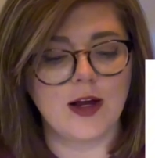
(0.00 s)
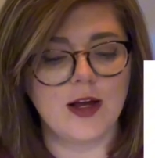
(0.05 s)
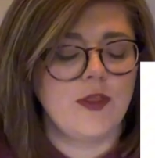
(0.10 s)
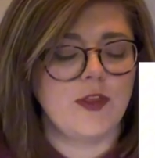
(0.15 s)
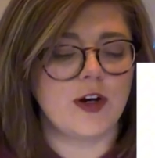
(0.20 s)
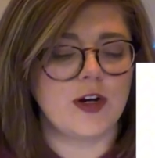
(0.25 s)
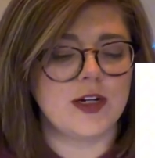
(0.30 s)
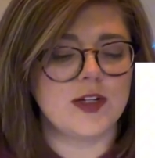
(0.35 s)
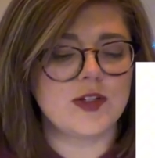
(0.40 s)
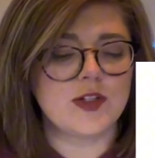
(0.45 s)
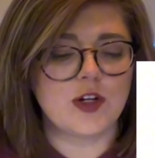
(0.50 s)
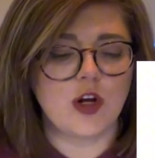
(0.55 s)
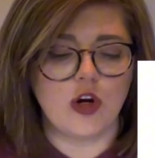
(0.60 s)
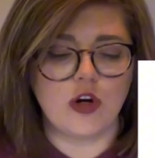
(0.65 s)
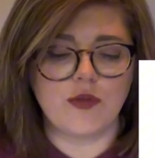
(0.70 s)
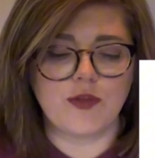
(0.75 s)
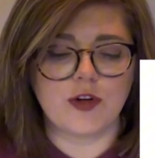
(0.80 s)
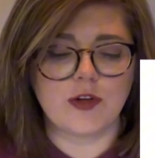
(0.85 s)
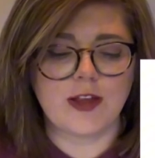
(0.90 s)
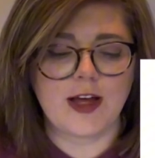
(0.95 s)
There is an
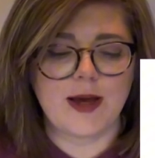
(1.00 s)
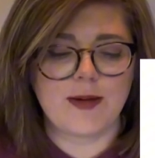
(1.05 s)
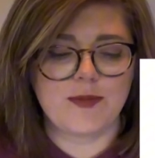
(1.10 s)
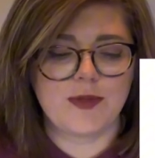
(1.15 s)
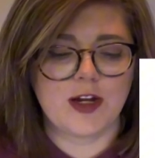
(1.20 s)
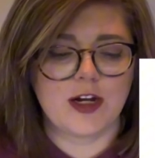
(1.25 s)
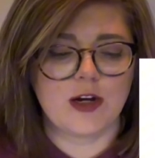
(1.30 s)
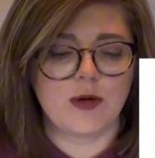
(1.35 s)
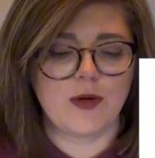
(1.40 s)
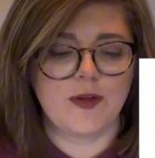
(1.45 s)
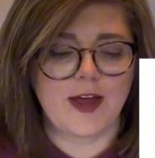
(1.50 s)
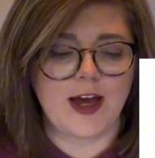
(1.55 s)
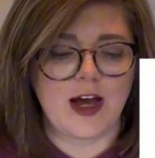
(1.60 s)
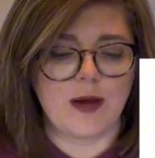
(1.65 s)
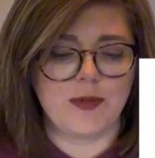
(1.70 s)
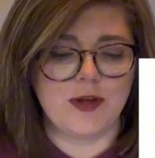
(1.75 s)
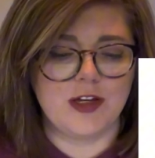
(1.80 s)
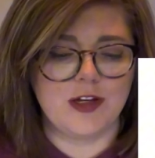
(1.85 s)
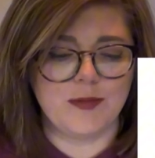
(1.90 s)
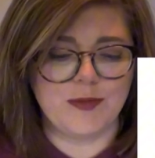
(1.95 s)
overlap there with
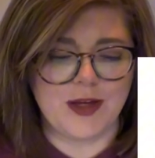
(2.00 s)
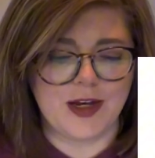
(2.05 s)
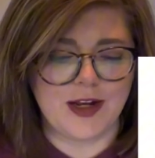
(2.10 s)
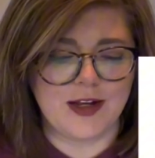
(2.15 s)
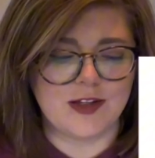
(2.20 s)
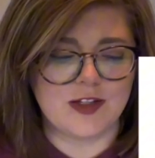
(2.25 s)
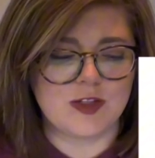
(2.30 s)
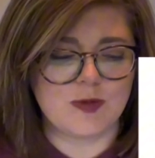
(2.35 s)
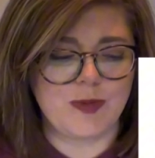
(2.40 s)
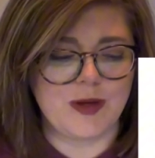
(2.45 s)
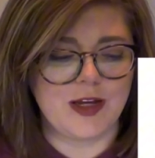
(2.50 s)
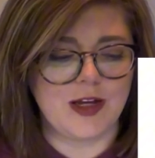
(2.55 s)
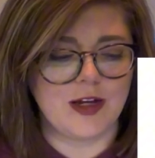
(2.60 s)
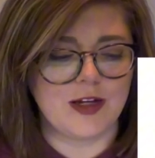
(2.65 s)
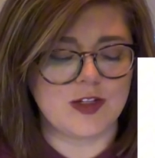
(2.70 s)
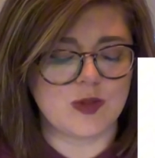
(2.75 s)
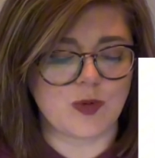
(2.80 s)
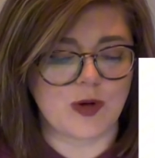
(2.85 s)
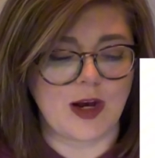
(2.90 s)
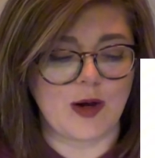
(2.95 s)
Abby Jimenez
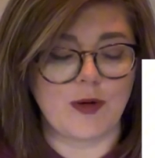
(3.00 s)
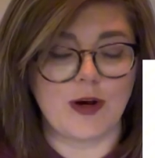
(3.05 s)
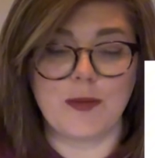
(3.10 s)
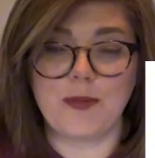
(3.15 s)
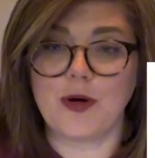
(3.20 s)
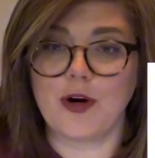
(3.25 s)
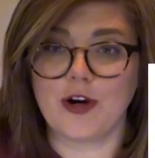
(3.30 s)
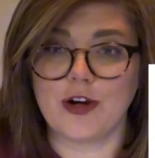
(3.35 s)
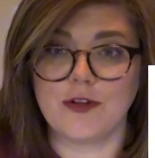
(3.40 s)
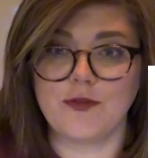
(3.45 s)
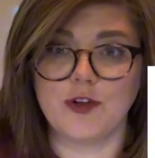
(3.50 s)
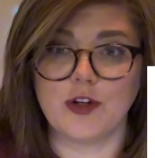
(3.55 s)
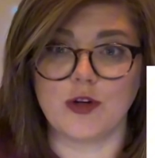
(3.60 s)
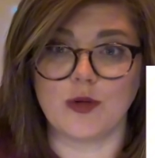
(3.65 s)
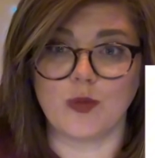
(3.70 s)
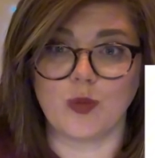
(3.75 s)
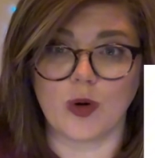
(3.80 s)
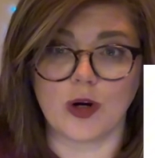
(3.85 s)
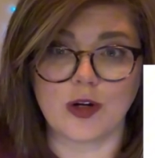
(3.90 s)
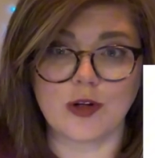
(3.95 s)
because when I read Part of Your
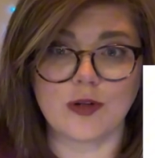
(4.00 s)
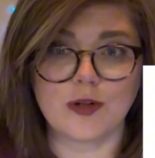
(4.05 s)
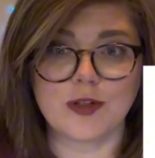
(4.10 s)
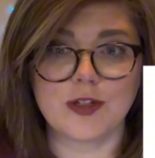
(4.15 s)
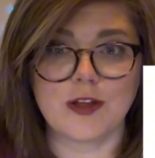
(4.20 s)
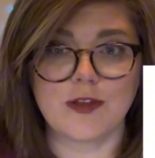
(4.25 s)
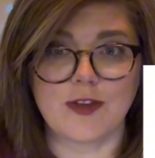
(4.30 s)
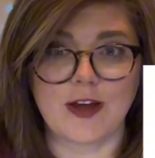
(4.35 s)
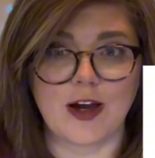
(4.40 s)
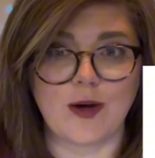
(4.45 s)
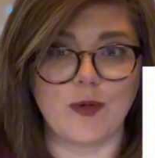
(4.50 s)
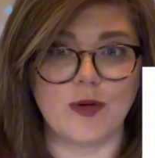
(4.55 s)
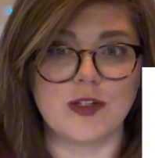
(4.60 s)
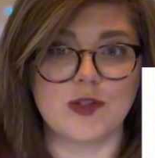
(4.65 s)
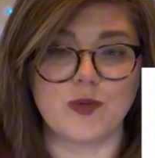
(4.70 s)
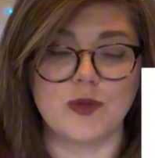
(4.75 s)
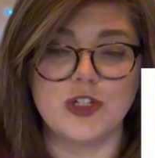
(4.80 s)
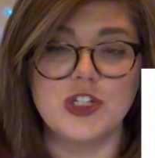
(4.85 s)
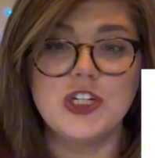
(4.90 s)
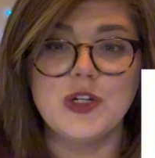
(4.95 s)
World, that was
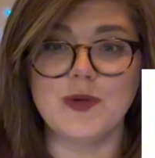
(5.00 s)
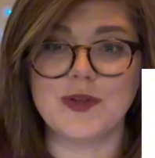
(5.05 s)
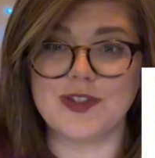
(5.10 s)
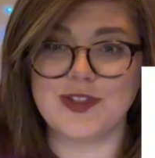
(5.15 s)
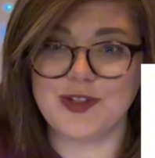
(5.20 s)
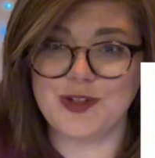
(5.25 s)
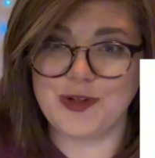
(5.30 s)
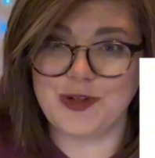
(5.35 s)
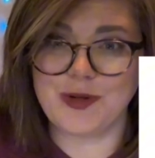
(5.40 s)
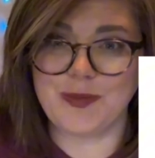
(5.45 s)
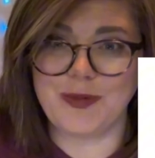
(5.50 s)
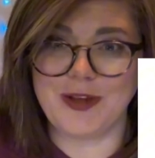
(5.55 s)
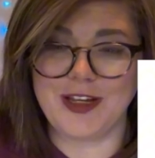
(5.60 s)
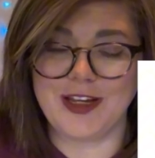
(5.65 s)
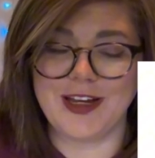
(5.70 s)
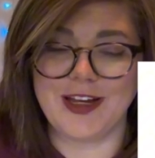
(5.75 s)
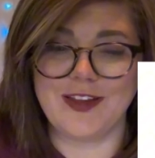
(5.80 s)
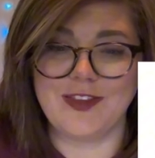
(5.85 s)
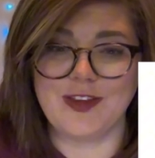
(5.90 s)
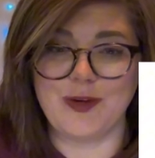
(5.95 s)
when she was new to
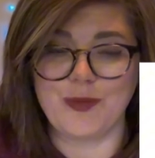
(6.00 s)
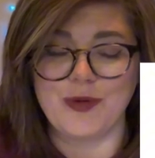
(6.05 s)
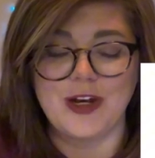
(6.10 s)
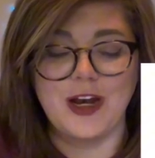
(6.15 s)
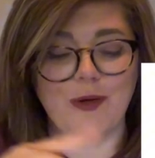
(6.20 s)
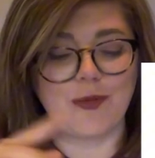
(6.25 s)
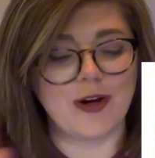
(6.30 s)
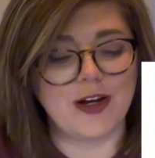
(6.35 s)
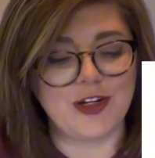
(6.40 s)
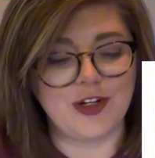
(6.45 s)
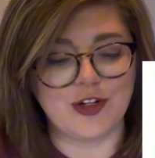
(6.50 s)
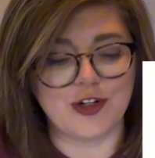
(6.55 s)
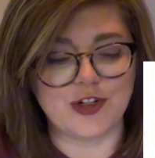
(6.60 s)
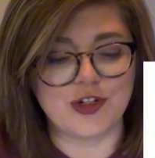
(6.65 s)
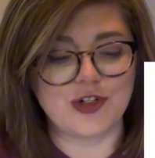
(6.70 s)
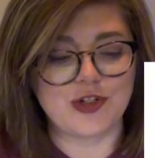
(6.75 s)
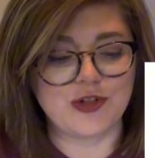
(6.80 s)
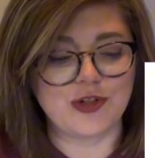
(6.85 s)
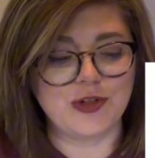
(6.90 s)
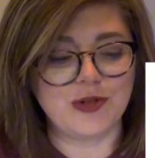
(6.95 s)
me. And then when I read
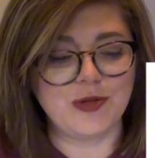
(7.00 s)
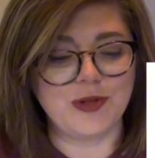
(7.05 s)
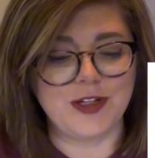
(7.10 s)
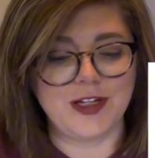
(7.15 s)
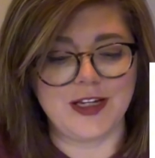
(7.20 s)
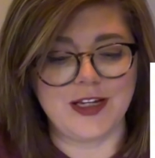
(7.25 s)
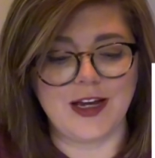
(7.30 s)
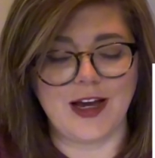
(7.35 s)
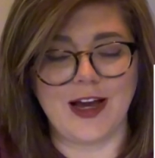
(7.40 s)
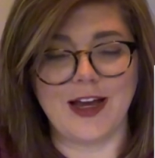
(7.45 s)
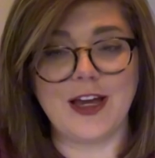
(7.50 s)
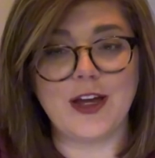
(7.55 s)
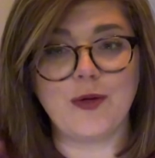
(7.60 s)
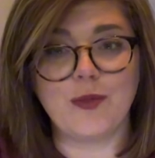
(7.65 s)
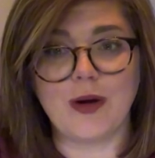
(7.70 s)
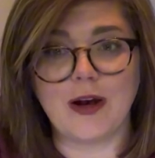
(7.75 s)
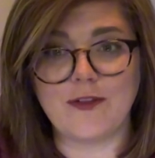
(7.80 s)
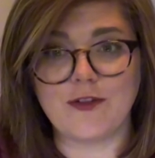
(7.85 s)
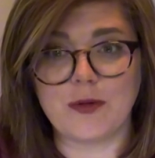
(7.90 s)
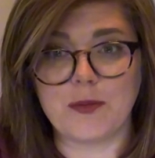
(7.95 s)
Yours Truly, I had
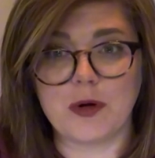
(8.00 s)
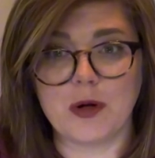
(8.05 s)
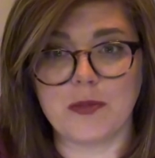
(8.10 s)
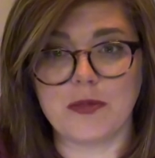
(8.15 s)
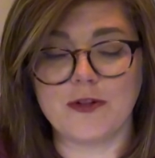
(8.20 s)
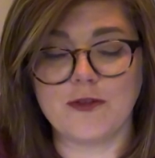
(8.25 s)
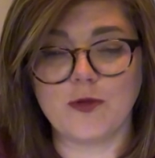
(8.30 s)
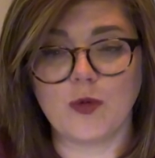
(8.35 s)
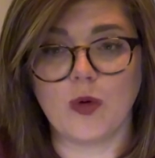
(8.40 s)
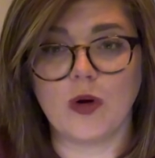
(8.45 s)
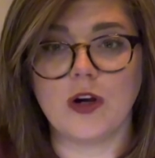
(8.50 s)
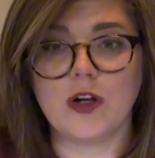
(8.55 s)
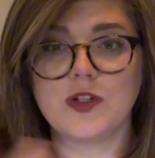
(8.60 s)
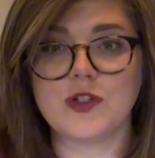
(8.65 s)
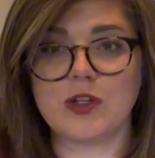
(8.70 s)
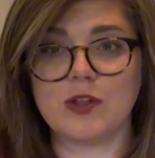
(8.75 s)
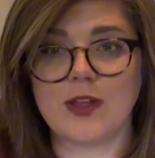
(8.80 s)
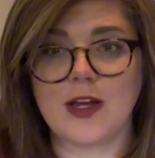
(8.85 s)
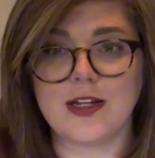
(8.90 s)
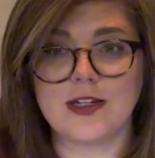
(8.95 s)
read from her before.
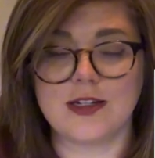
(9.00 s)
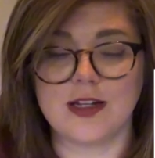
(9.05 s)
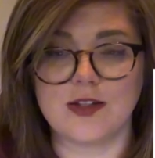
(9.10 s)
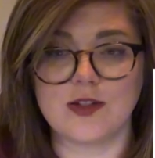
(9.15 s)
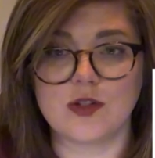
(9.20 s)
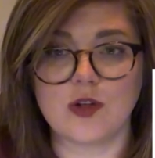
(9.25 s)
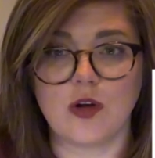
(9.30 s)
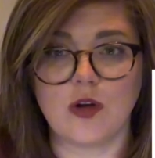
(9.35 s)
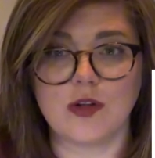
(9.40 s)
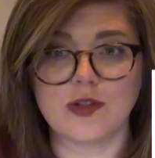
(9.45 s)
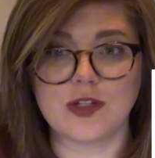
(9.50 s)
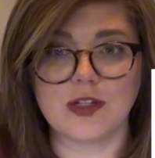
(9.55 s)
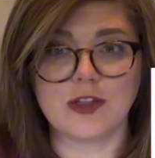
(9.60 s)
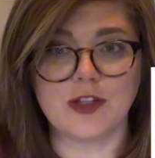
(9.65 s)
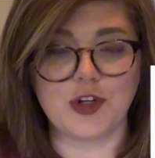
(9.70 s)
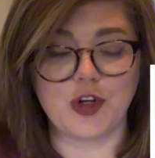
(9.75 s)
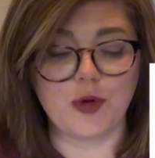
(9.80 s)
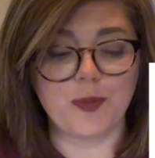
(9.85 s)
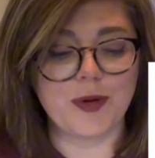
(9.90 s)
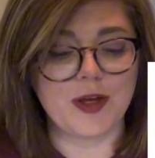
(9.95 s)
So that does cause a
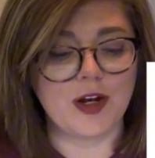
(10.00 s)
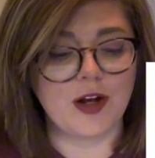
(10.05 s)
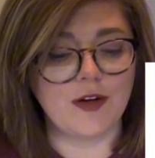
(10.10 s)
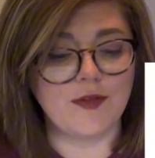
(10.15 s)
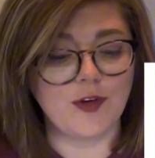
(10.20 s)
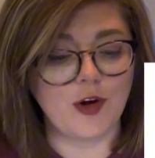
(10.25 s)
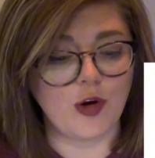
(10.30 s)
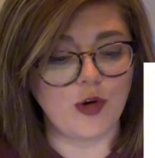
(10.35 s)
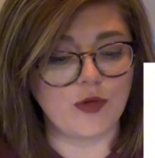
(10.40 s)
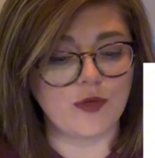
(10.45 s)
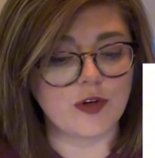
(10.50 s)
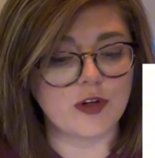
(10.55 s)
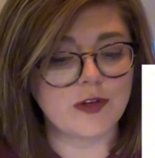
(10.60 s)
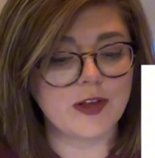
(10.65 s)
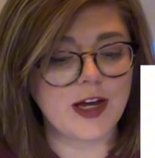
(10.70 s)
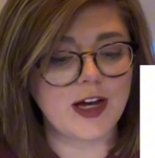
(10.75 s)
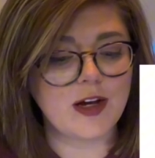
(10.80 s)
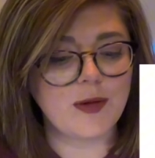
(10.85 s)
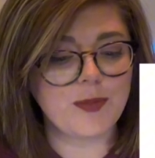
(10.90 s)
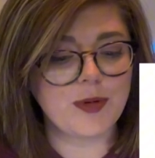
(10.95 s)
little bit of
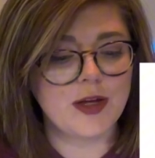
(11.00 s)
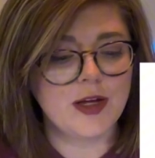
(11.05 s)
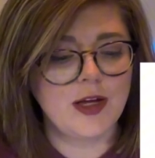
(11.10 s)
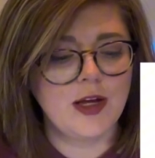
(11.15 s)
overlap.